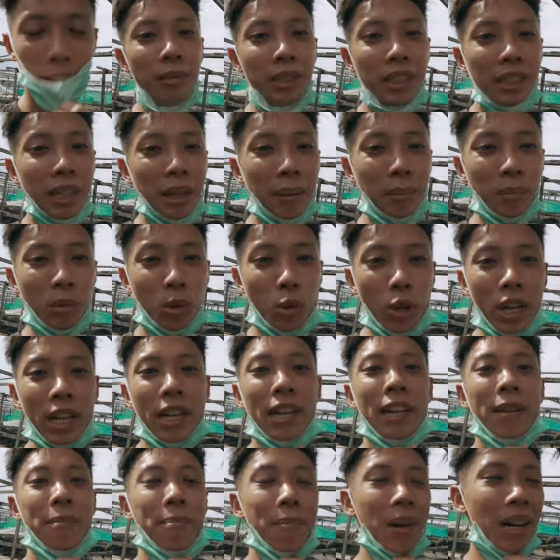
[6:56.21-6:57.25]
some
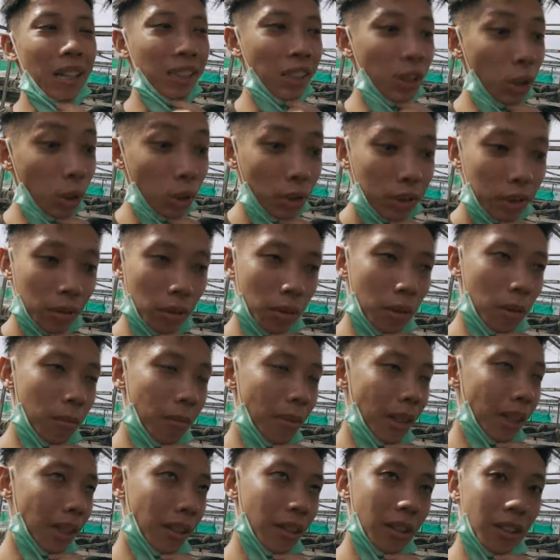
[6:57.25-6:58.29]
green lip mussels. Oh
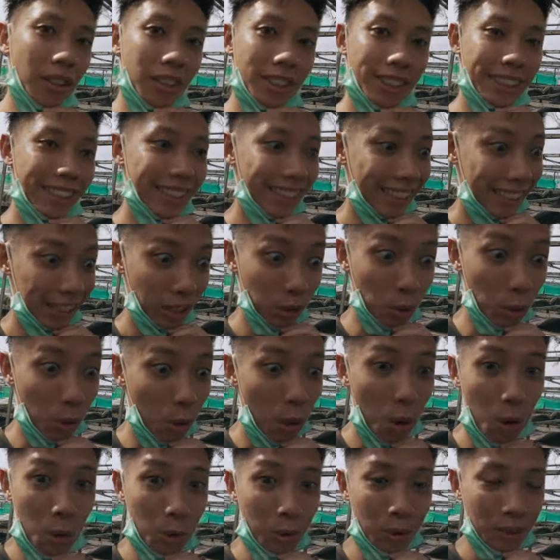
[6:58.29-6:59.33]
yeah. My gosh, it's and
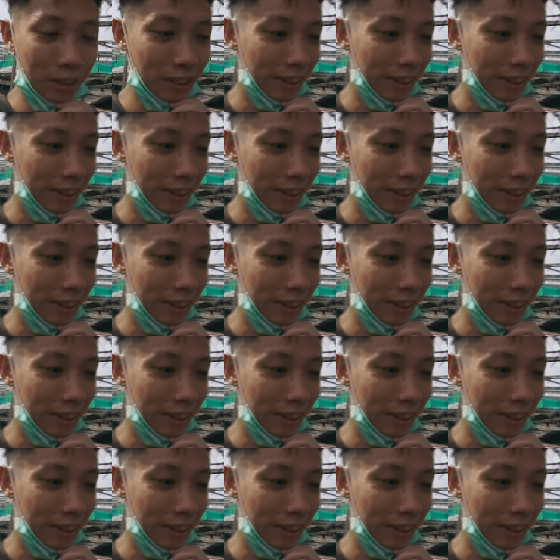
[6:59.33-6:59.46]
cool. All he